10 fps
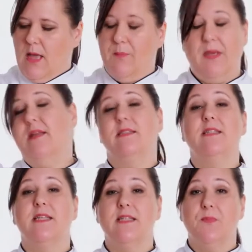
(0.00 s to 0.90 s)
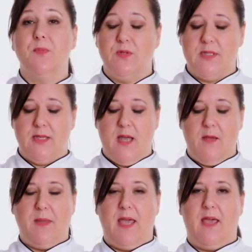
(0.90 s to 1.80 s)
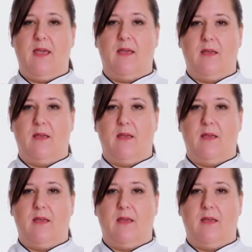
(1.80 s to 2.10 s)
And because this is a boozy cupcake,